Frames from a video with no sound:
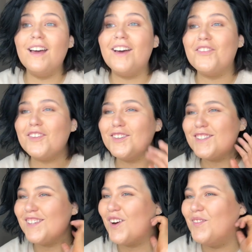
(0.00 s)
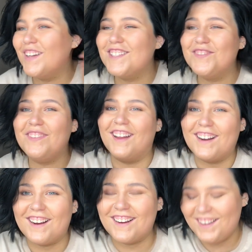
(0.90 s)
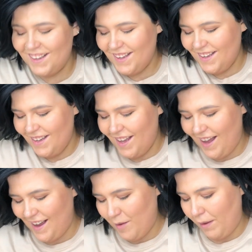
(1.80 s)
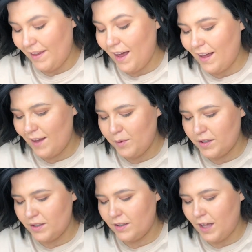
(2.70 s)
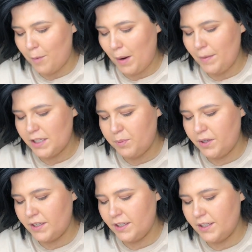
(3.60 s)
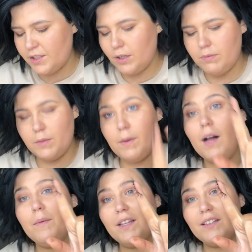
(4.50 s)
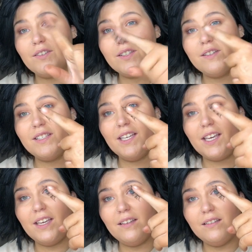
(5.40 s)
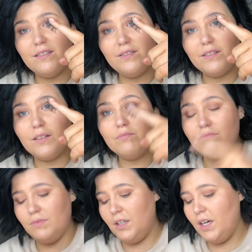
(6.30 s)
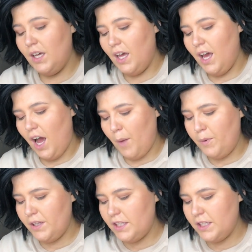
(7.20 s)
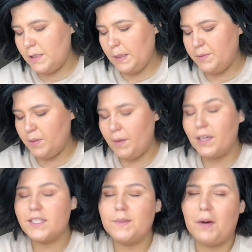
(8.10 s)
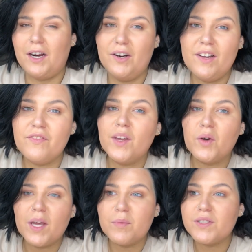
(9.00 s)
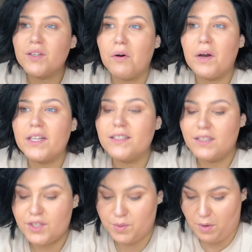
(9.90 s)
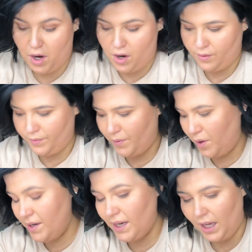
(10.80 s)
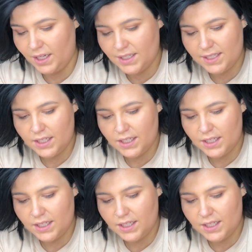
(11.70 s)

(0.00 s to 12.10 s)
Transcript: I feel so much better. Yeah, I'll probably just put in the description box. I mean, like, they're still sticky, so I'll put in the description box tomorrow if they were able to go on tomorrow or not.